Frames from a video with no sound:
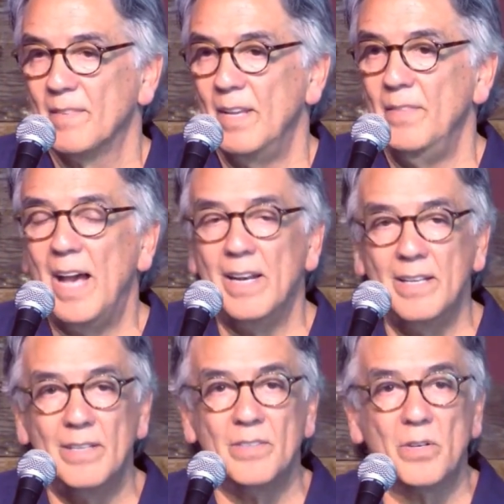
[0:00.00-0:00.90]
And that
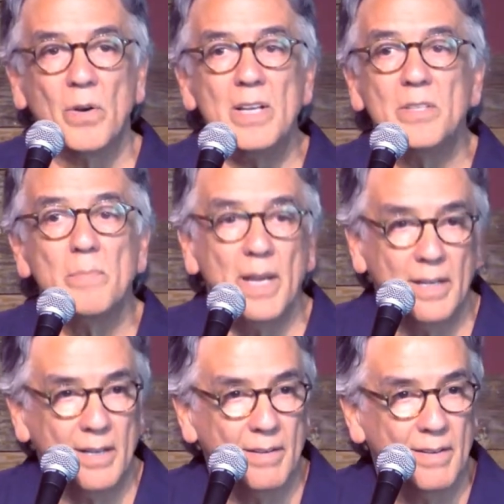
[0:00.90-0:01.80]
is
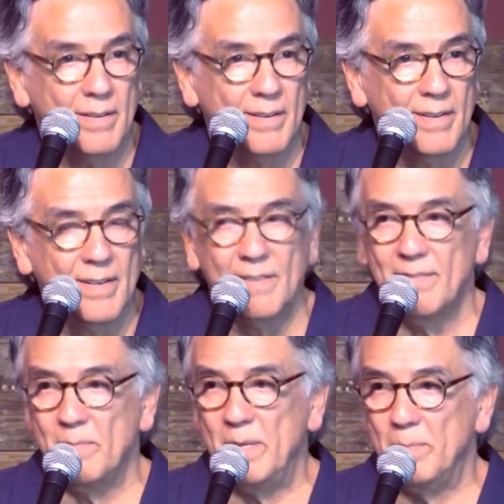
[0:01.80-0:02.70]
crazy-making
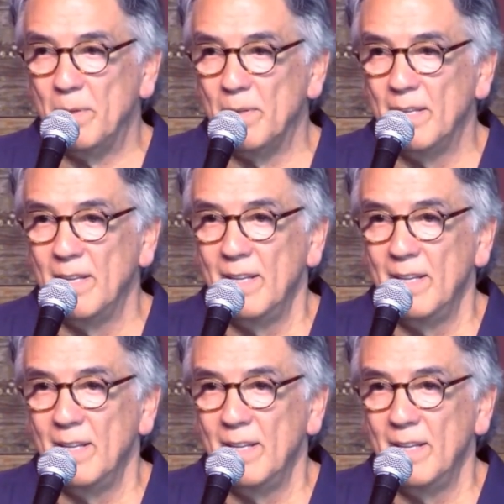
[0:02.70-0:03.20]
for people.